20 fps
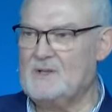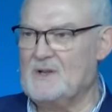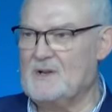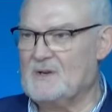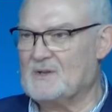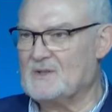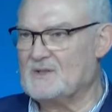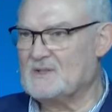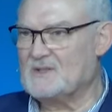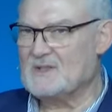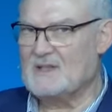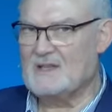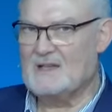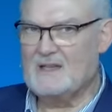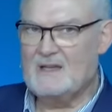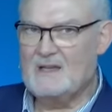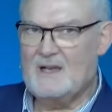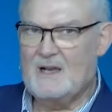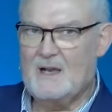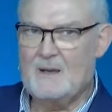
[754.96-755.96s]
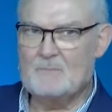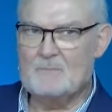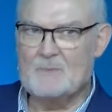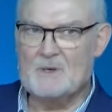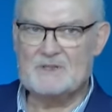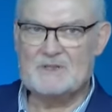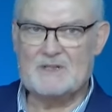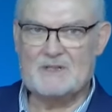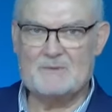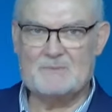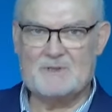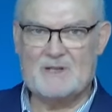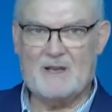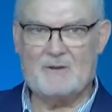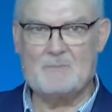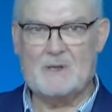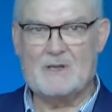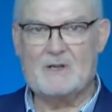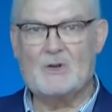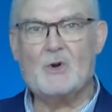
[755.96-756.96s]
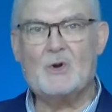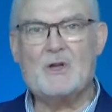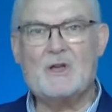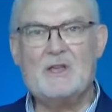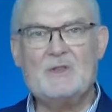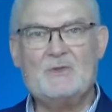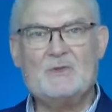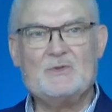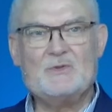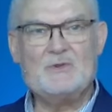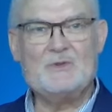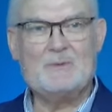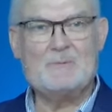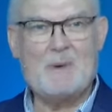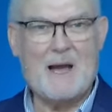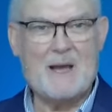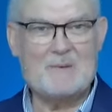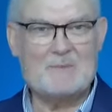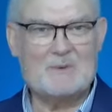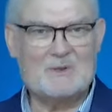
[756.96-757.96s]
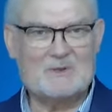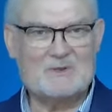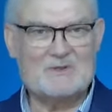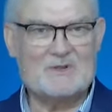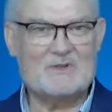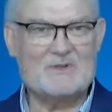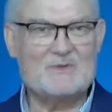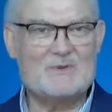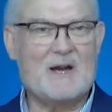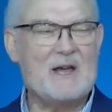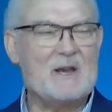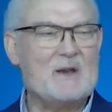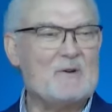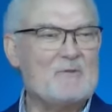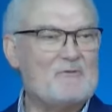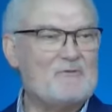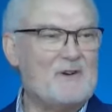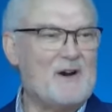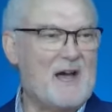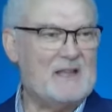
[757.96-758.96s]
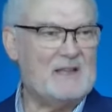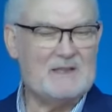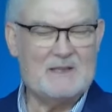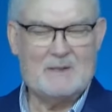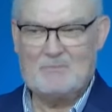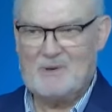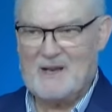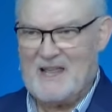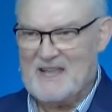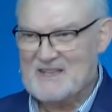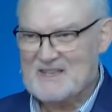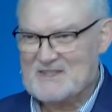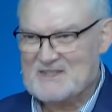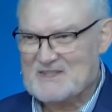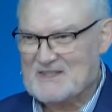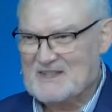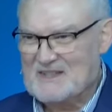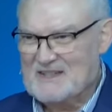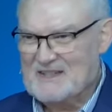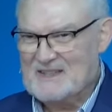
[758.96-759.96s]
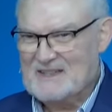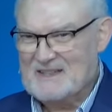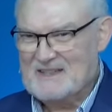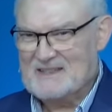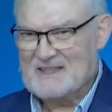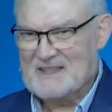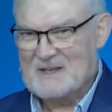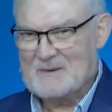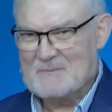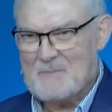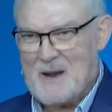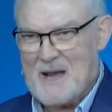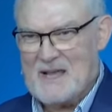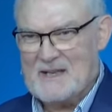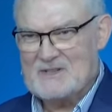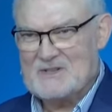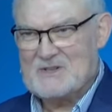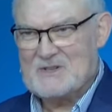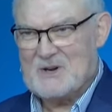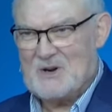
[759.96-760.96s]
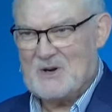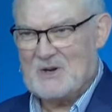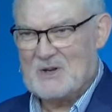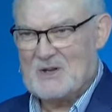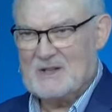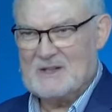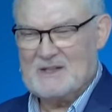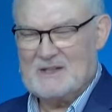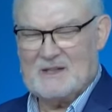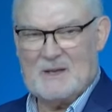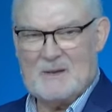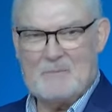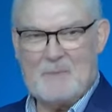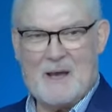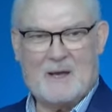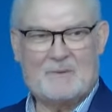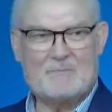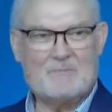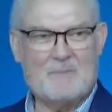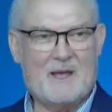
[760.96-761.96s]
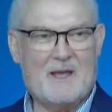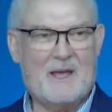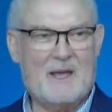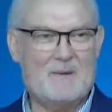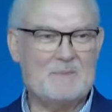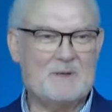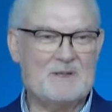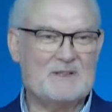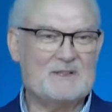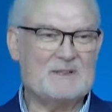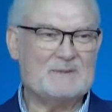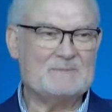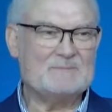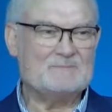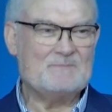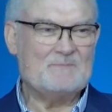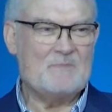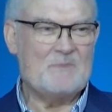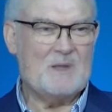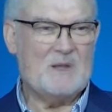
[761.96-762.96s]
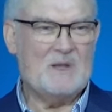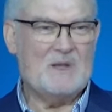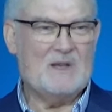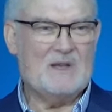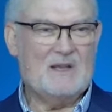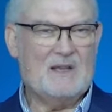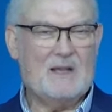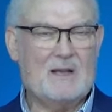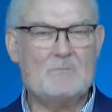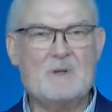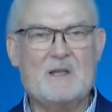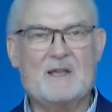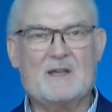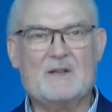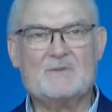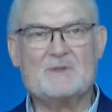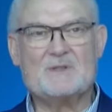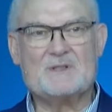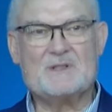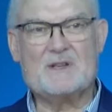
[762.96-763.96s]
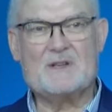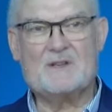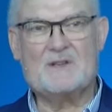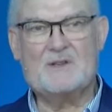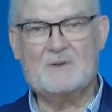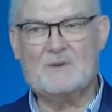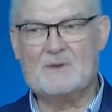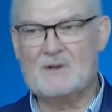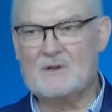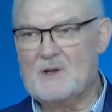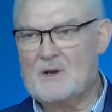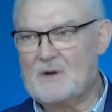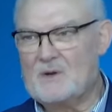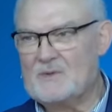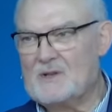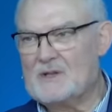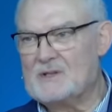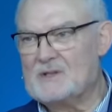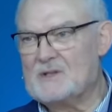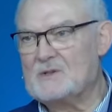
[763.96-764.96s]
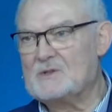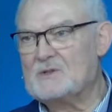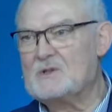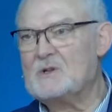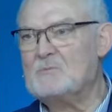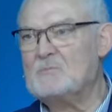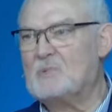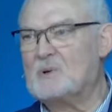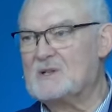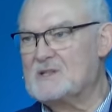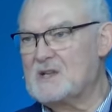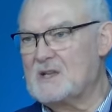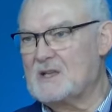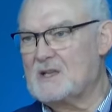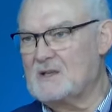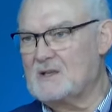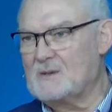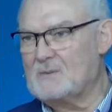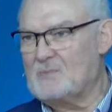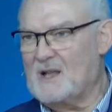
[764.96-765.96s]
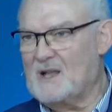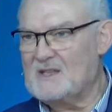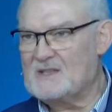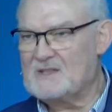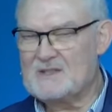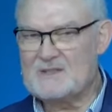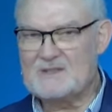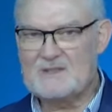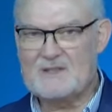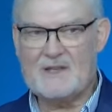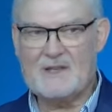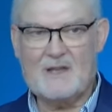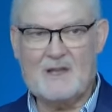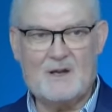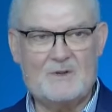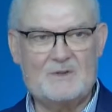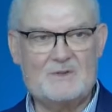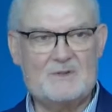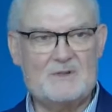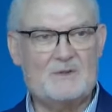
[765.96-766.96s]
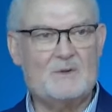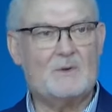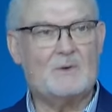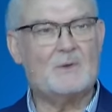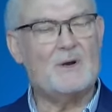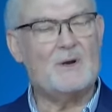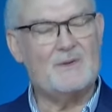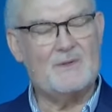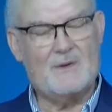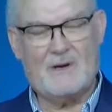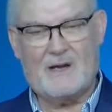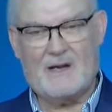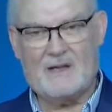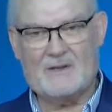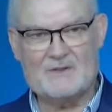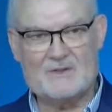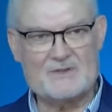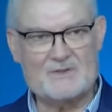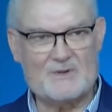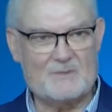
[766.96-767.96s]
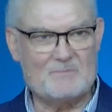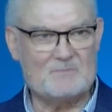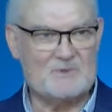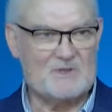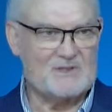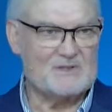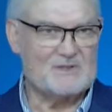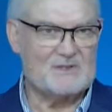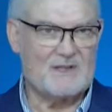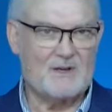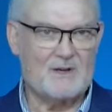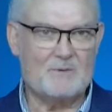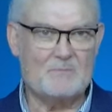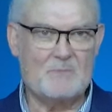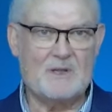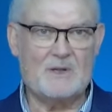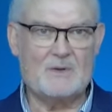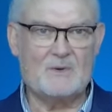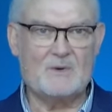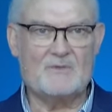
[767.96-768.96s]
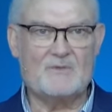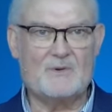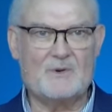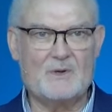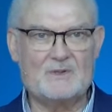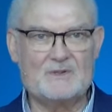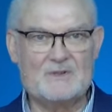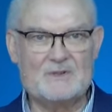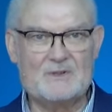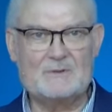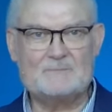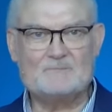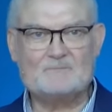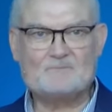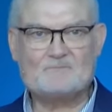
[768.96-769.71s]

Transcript: years Muslims have been looking through the Bible to try to find the place that might talk about Muhammad. It'll be interesting to you to know that there are two particular places they go to, although there are other scriptures that are being referred to.